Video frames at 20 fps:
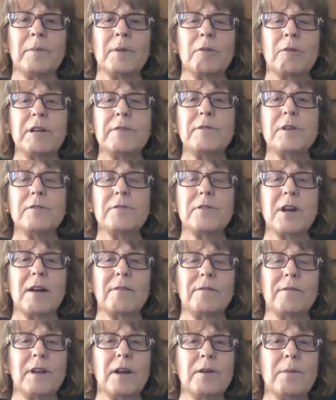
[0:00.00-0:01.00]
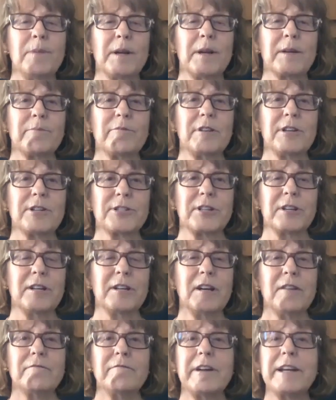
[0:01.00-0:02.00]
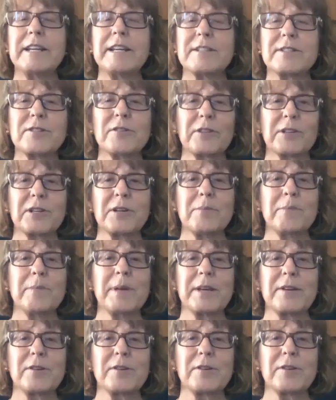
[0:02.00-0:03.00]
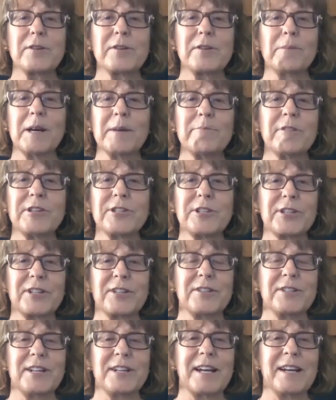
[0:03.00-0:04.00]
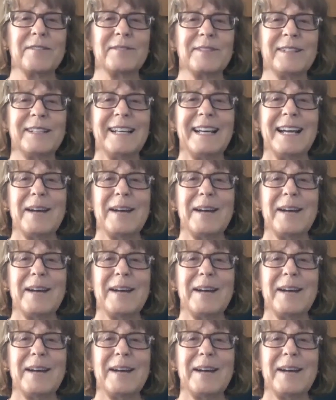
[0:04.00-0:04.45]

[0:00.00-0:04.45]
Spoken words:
or even if you have low blood pressure, Reiki is not going to make your blood pressure go down,